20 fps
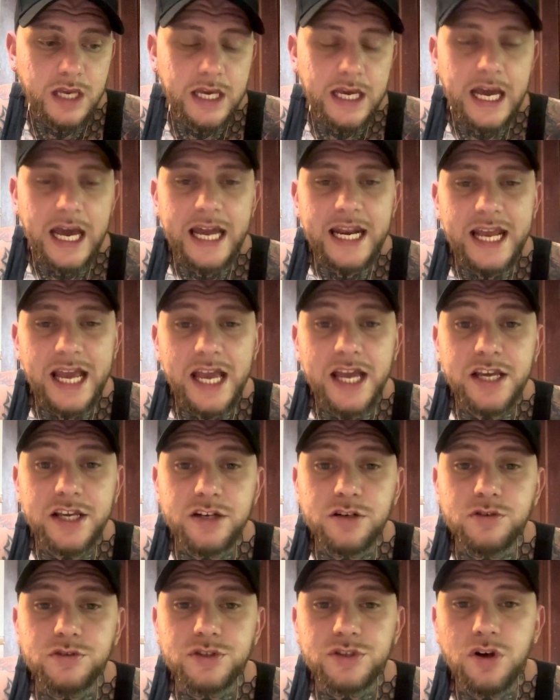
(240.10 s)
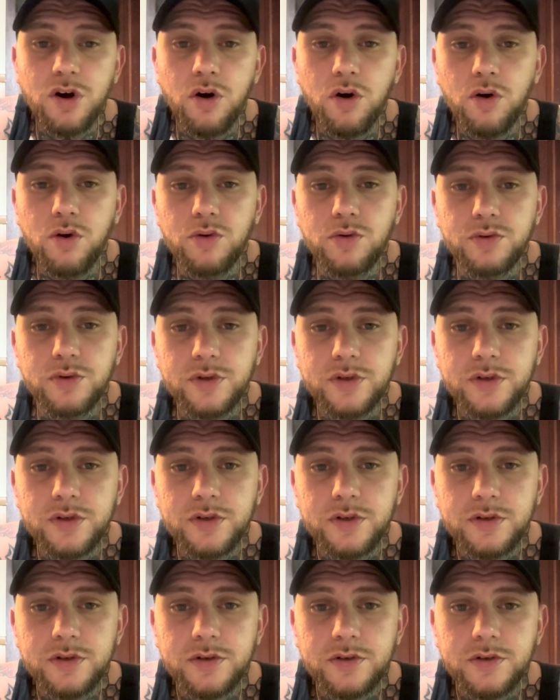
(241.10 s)
at 8 years old
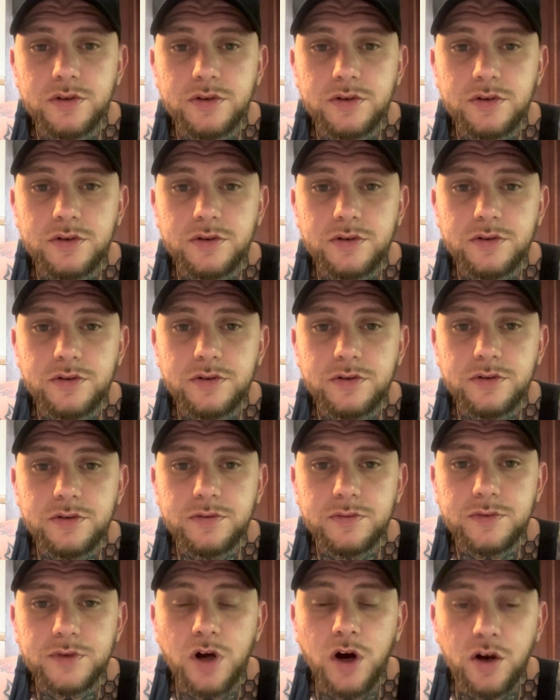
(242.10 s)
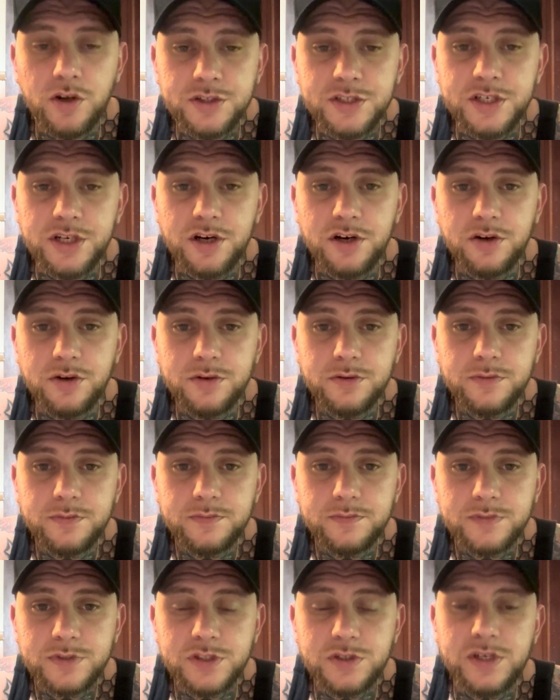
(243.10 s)
also,
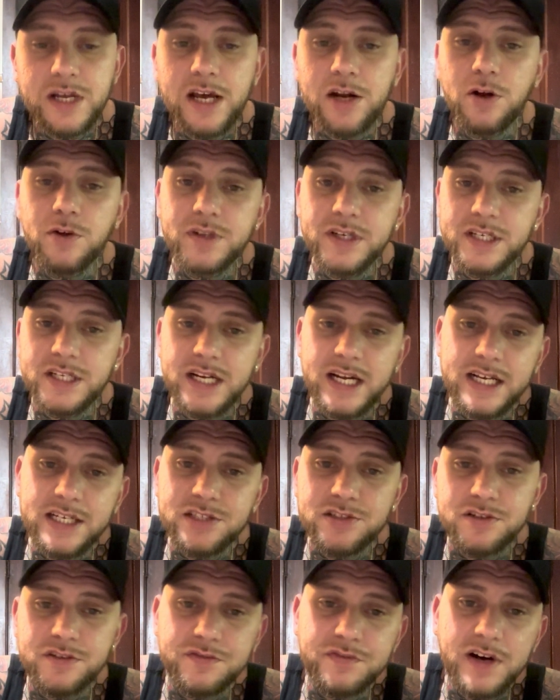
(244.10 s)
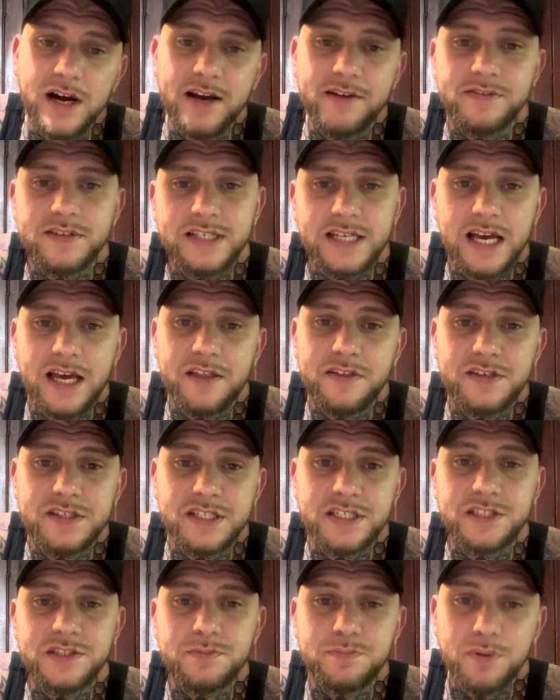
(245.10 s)
so not only did I survive death
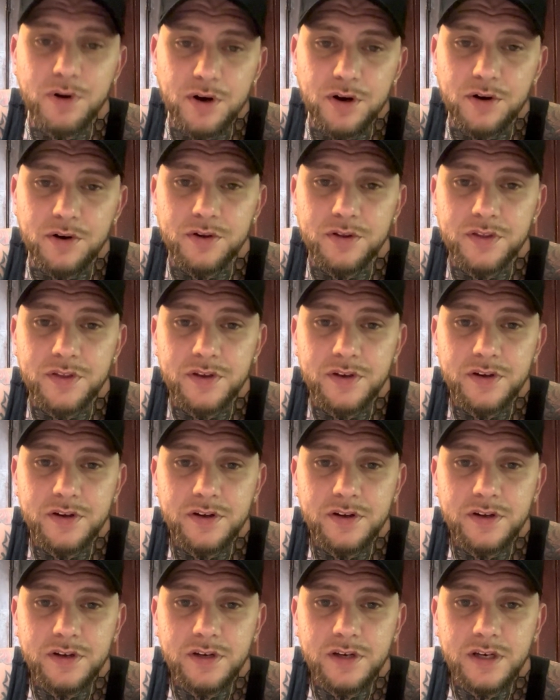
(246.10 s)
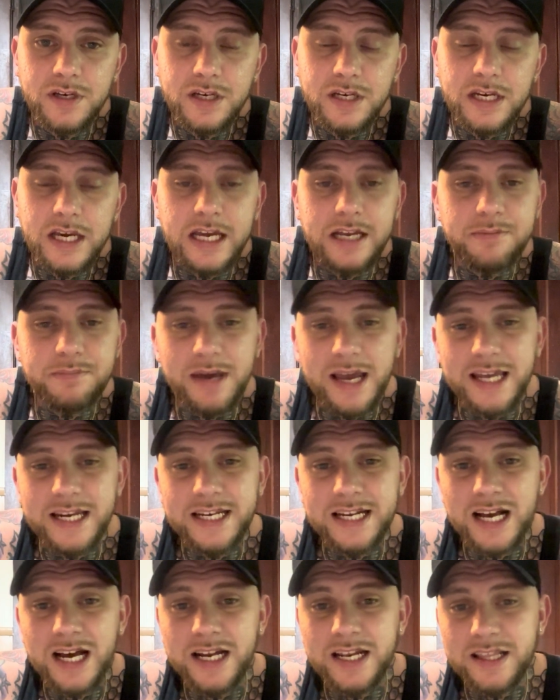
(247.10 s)
since birth and made it
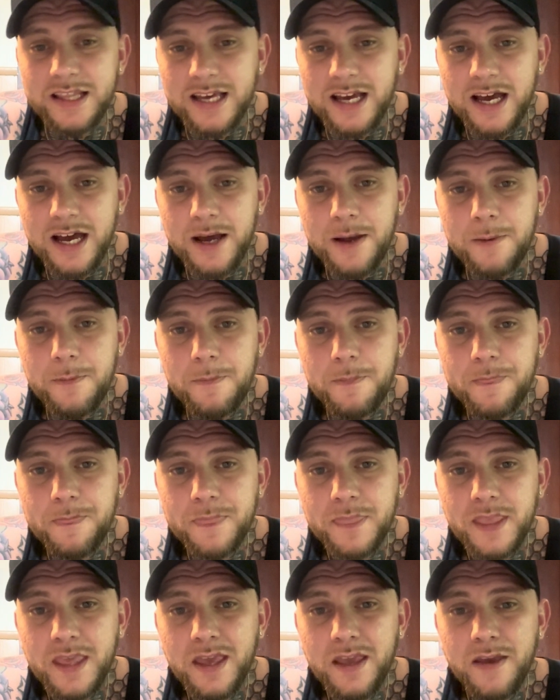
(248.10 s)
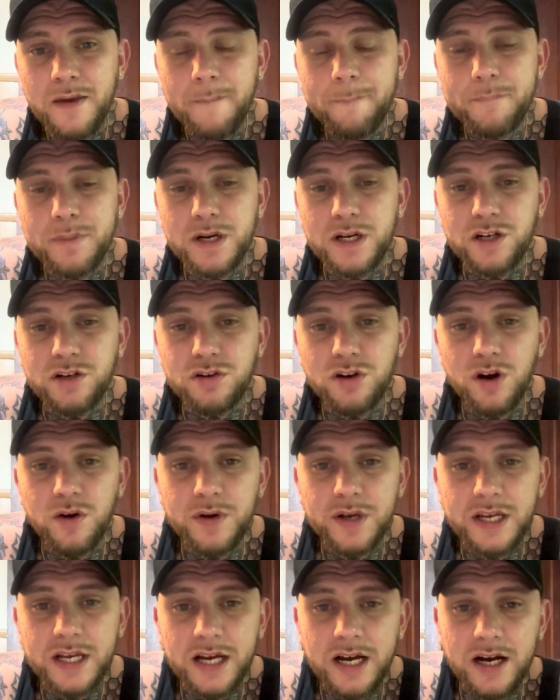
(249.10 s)
out of that, but
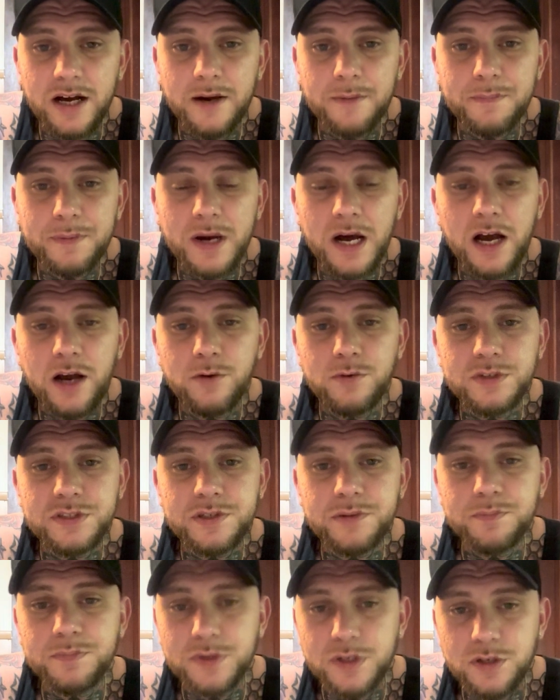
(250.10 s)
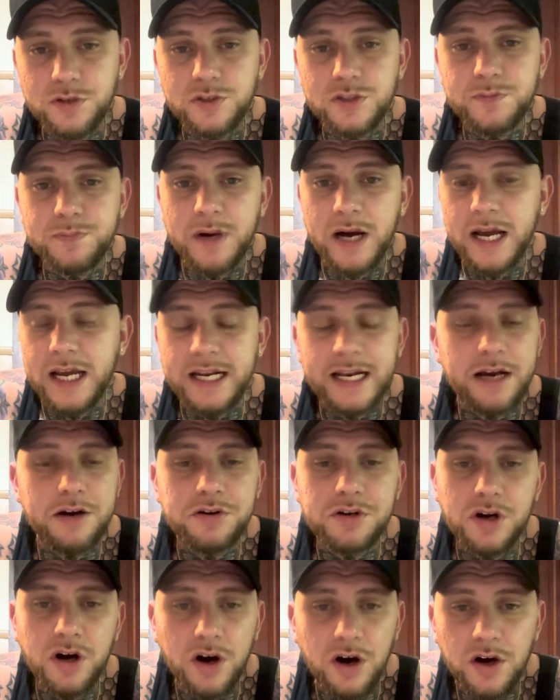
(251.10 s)
growing up, I was abused by an
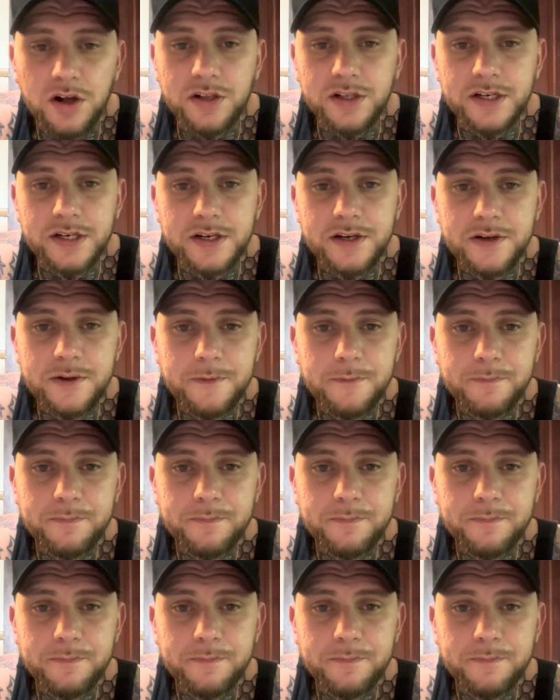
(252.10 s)
alcoholic